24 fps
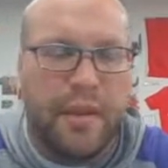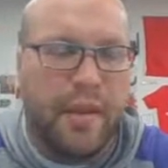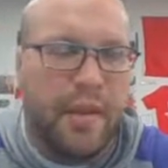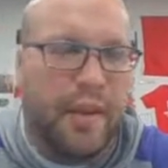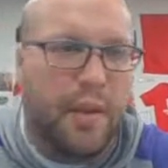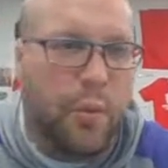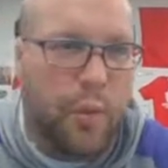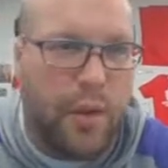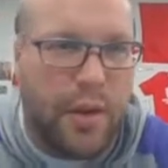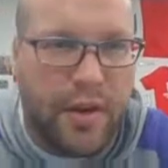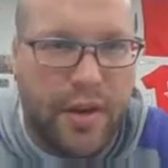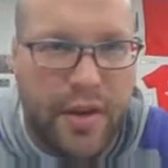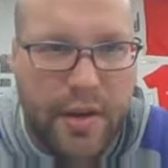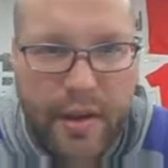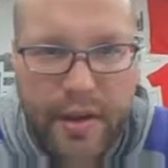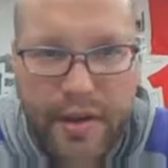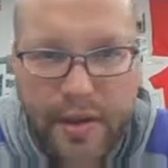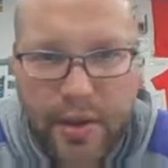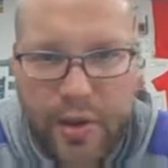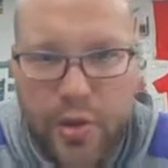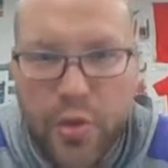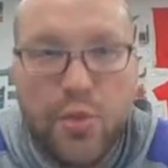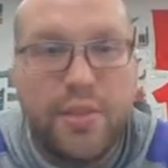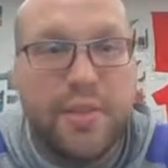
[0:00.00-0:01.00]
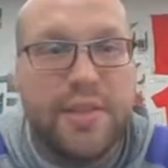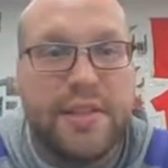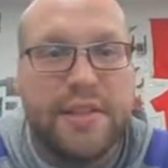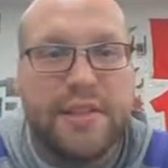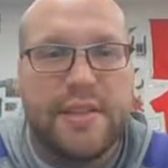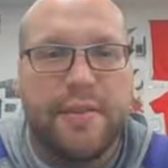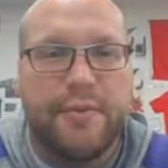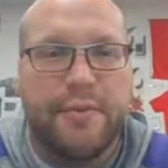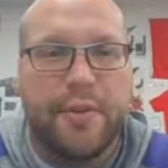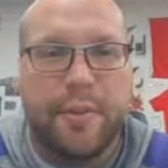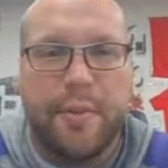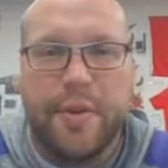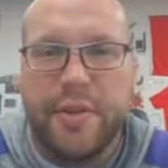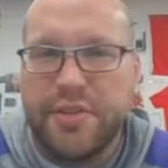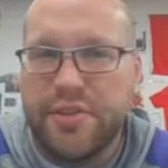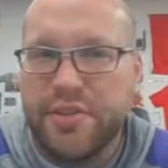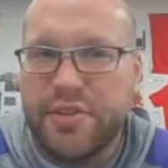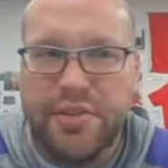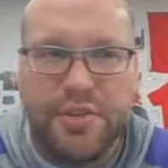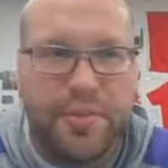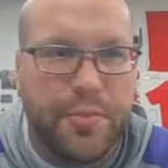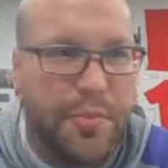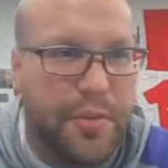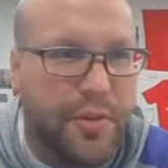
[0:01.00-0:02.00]
and we're going to use this
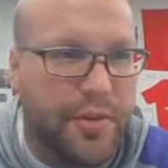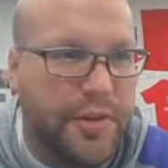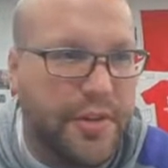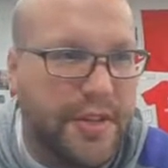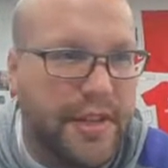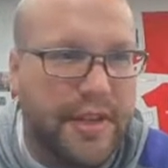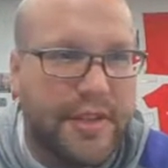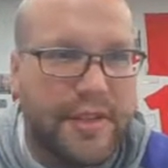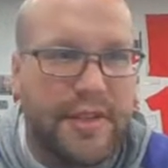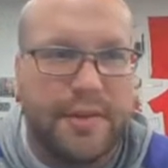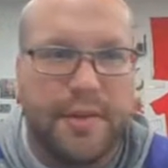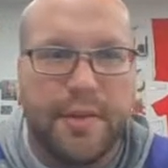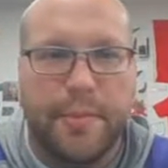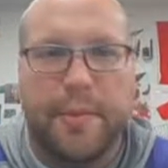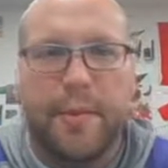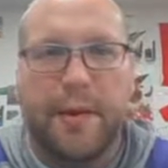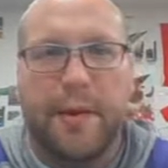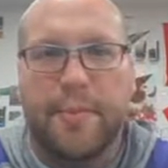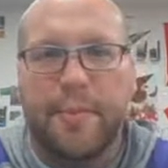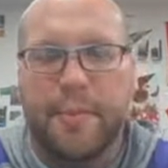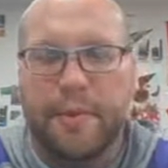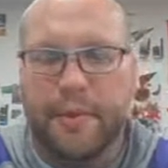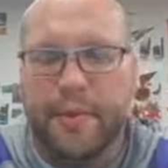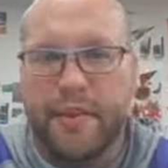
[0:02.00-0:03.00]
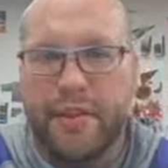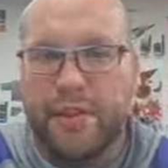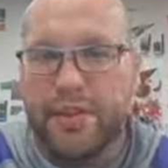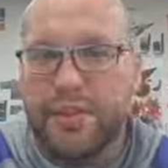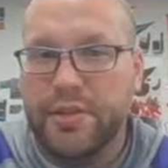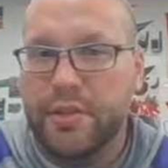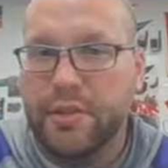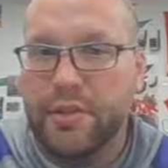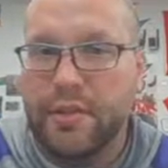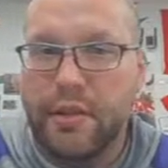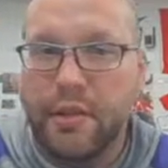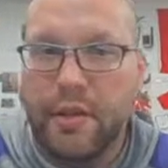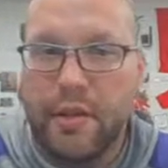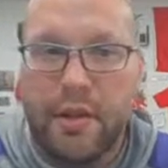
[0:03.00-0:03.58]
information to predict the population.